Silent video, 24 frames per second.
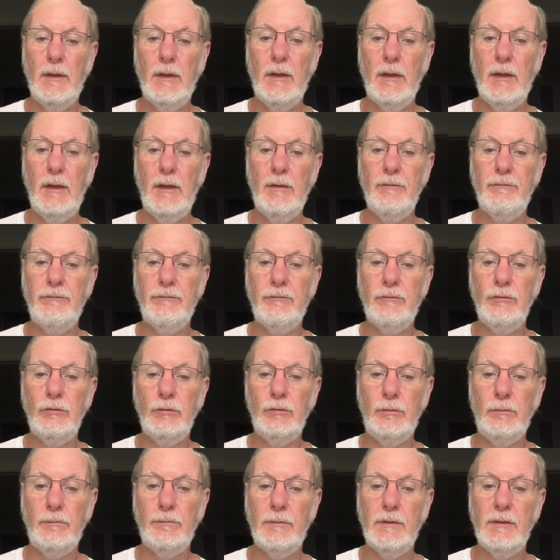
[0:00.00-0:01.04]

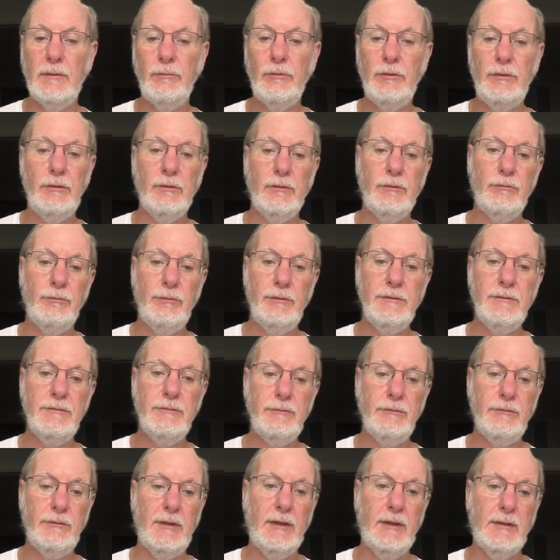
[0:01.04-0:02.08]
F2. Everybody agrees
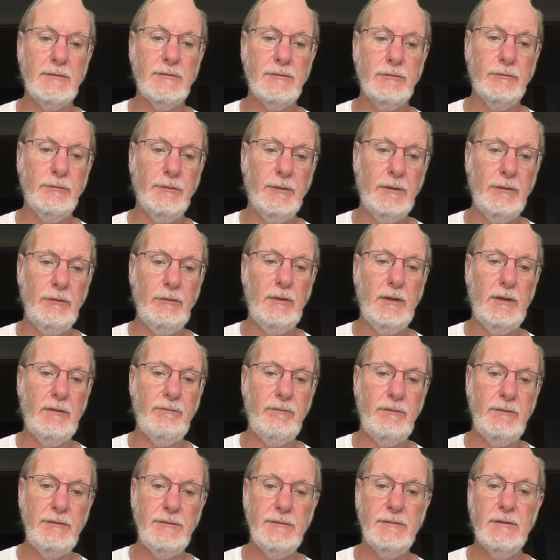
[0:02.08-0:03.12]
to that. So now you have
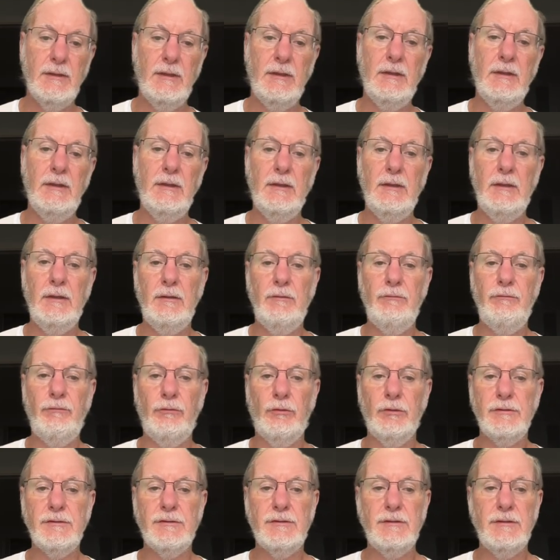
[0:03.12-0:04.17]
these
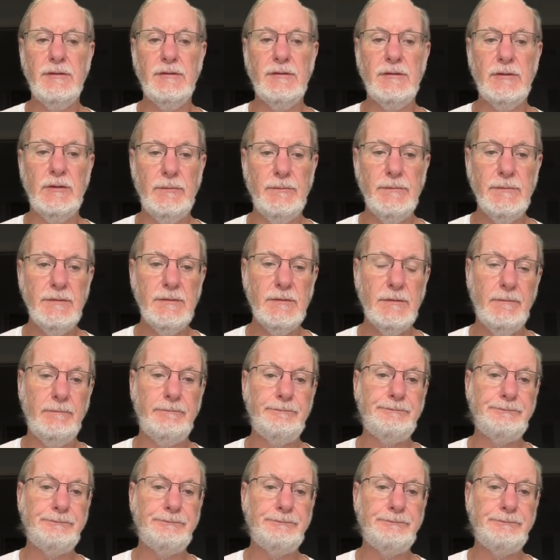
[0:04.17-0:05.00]
four systems.